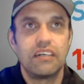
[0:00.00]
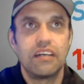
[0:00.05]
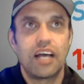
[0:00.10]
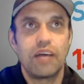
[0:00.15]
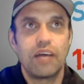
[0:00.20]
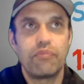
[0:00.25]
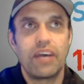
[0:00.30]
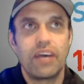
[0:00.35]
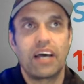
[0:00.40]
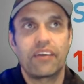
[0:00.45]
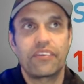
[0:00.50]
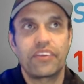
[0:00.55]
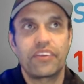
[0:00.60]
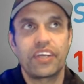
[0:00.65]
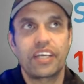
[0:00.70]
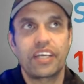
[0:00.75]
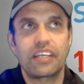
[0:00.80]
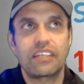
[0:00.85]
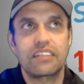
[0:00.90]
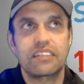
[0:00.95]
about
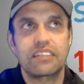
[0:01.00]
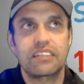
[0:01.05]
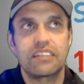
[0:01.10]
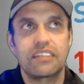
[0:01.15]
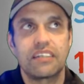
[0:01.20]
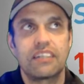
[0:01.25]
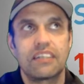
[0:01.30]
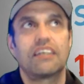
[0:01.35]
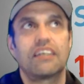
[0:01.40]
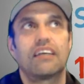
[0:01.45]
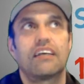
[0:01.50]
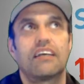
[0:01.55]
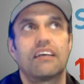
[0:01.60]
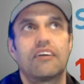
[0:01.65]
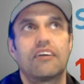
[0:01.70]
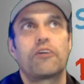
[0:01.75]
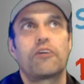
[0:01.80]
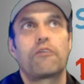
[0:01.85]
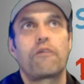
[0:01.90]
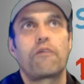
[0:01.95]
things.
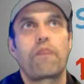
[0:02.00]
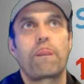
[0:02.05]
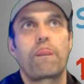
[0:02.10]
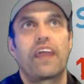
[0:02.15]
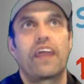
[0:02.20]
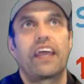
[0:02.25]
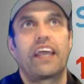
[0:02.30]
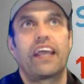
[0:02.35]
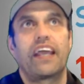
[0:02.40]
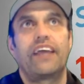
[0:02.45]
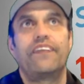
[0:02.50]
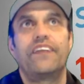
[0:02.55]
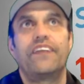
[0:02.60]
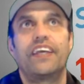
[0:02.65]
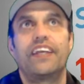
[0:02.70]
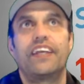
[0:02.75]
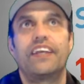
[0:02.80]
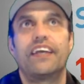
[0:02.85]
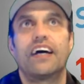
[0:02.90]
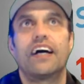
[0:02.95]
And then